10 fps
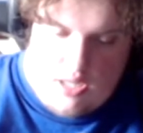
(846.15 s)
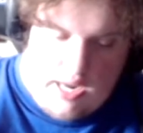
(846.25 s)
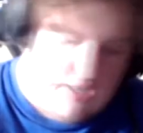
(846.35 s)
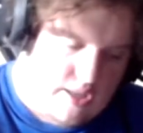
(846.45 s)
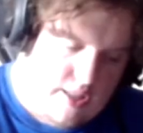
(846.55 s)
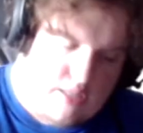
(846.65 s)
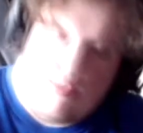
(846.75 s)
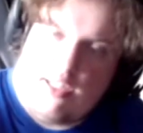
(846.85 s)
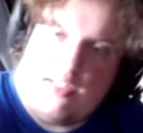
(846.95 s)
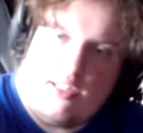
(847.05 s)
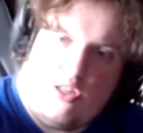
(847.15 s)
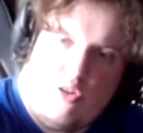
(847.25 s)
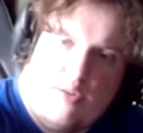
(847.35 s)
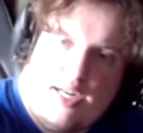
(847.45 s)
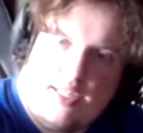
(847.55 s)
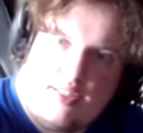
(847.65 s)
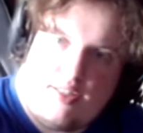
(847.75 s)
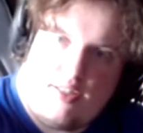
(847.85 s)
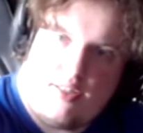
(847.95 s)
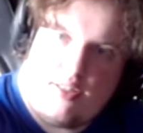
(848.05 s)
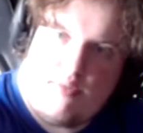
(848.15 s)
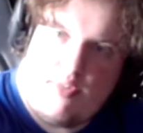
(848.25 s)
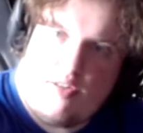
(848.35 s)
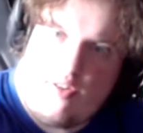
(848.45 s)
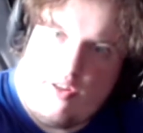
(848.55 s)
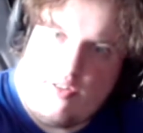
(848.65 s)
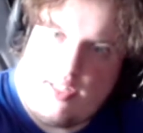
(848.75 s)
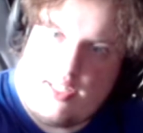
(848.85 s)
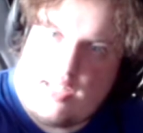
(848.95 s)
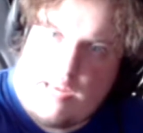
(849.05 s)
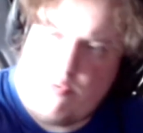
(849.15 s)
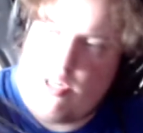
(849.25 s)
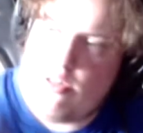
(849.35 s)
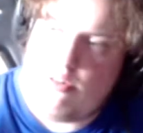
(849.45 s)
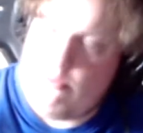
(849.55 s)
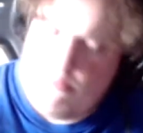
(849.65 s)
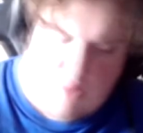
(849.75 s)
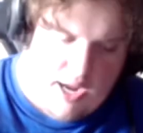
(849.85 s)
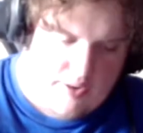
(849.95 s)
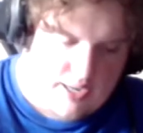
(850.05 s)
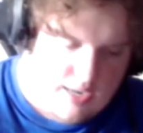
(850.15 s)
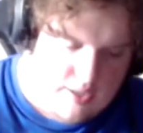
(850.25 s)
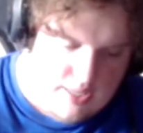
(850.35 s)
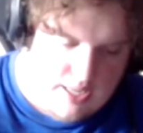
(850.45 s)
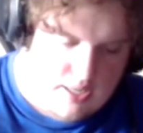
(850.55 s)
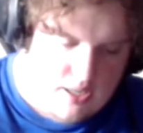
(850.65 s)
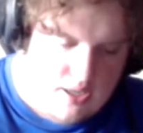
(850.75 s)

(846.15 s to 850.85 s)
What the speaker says: I know this one isn't US. We don't use this type of power outlet.